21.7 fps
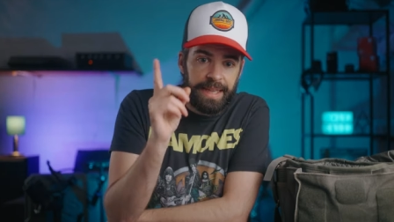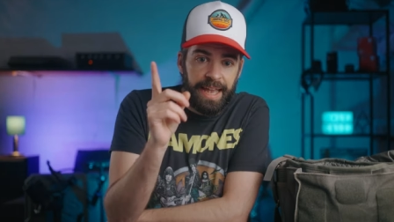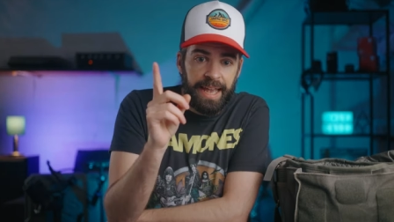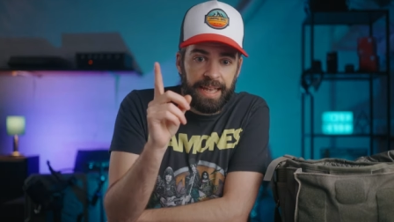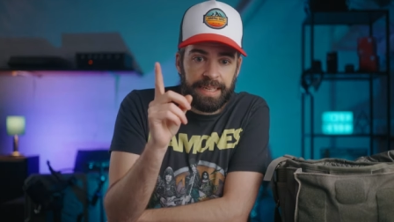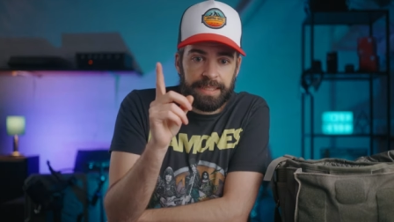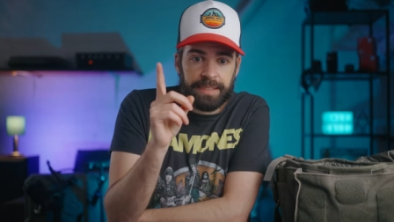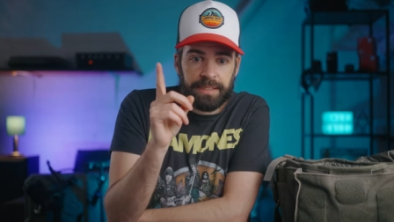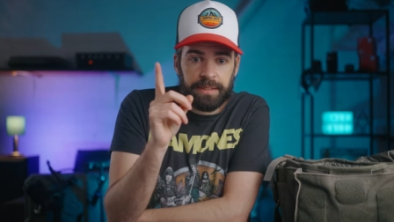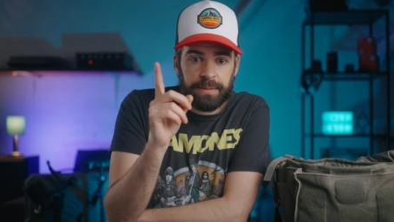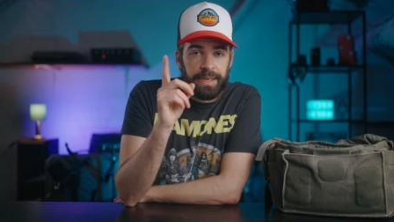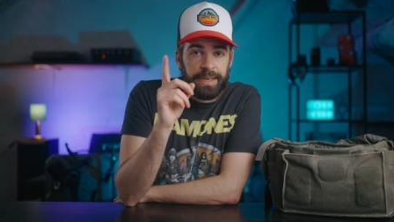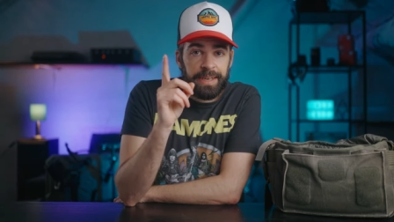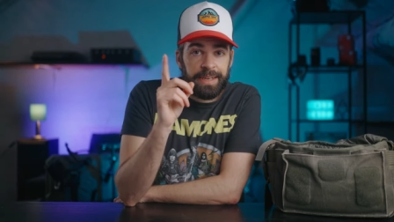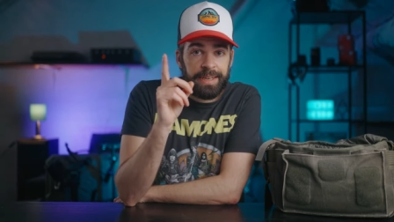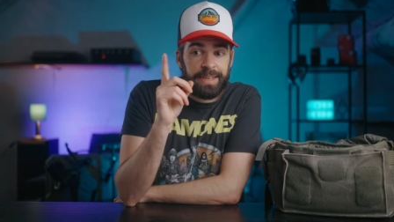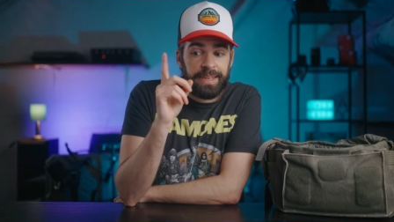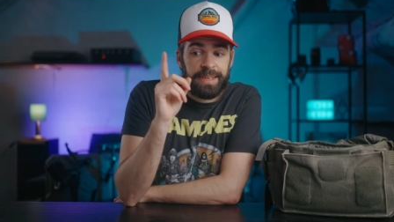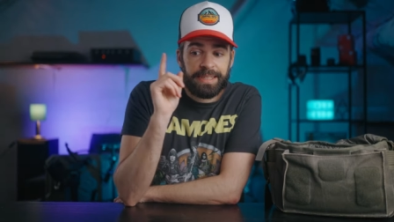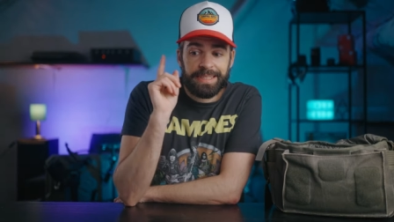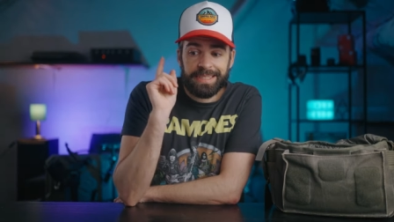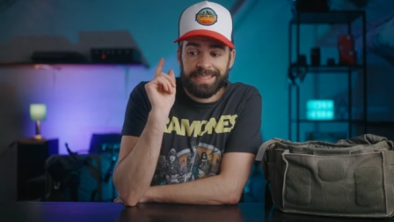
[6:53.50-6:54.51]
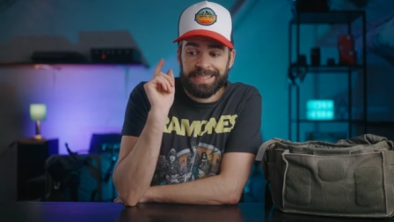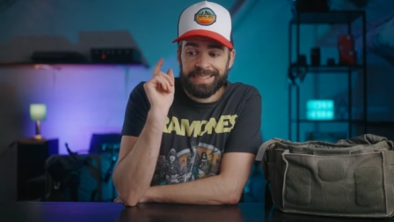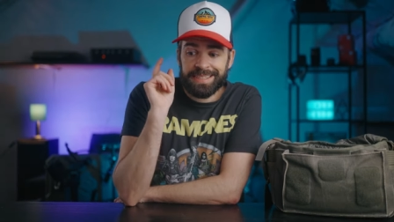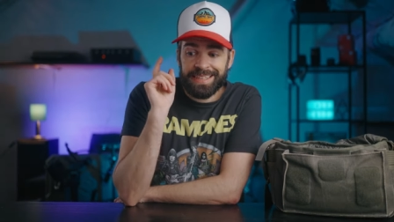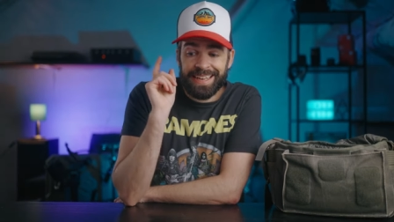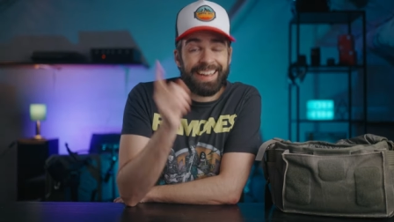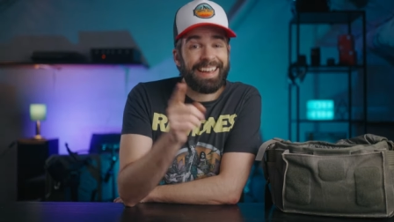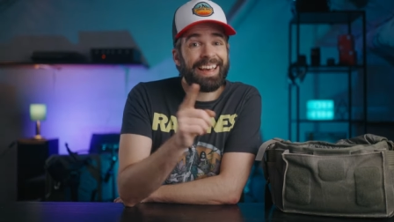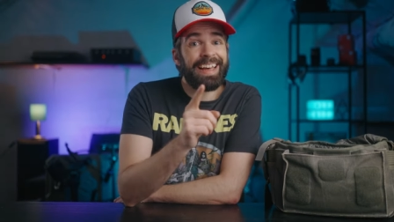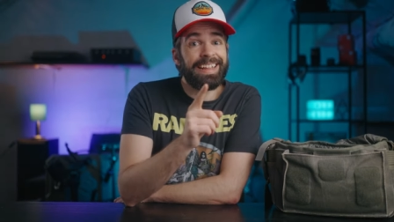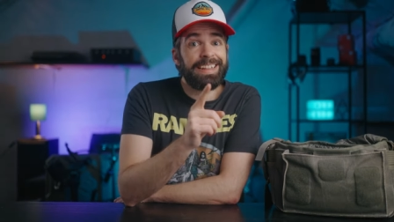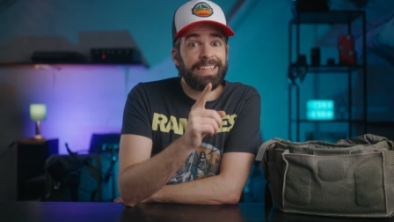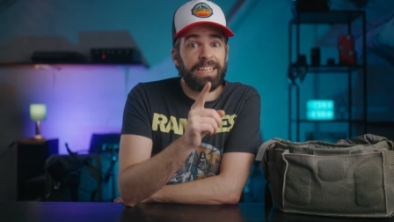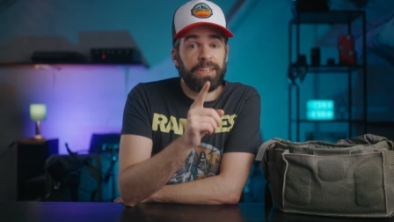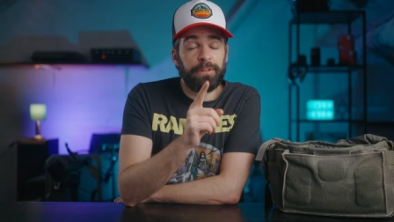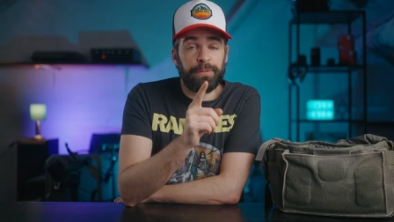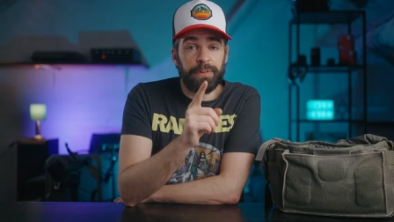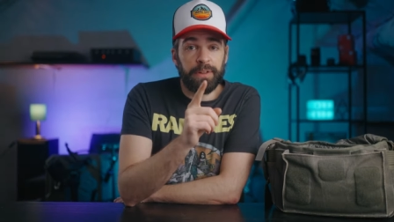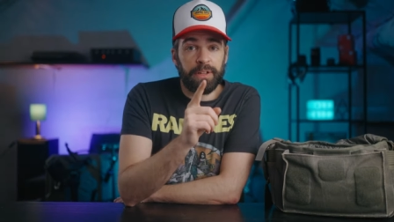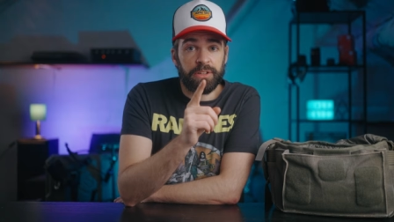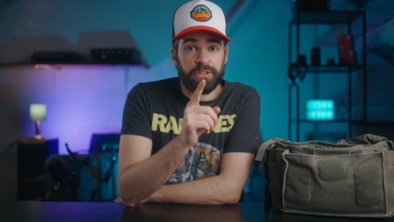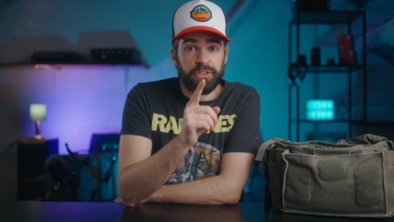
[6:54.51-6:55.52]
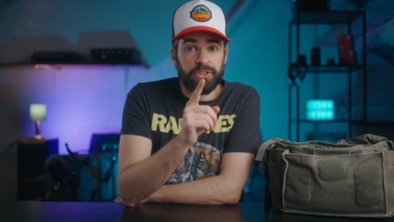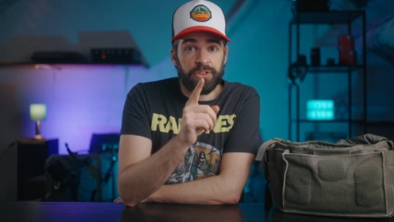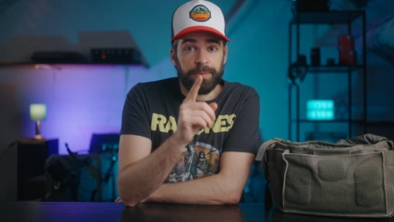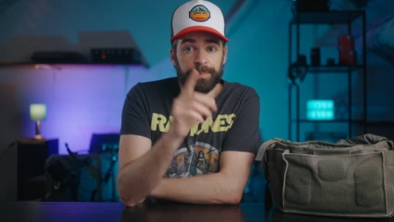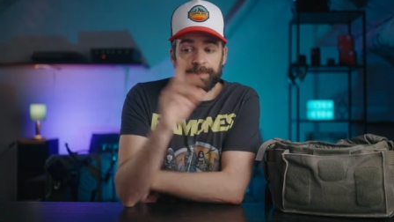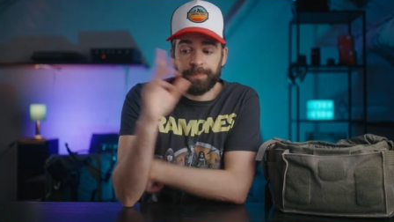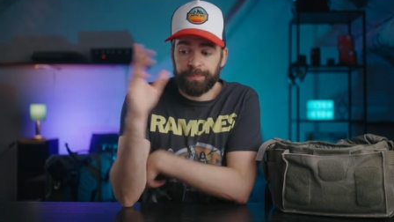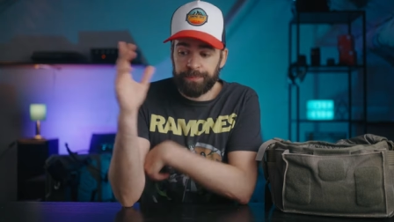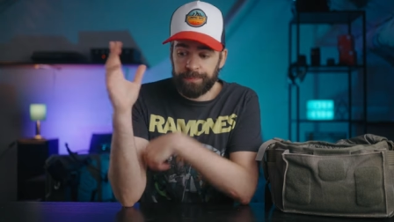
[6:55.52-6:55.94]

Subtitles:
Next is ND filter.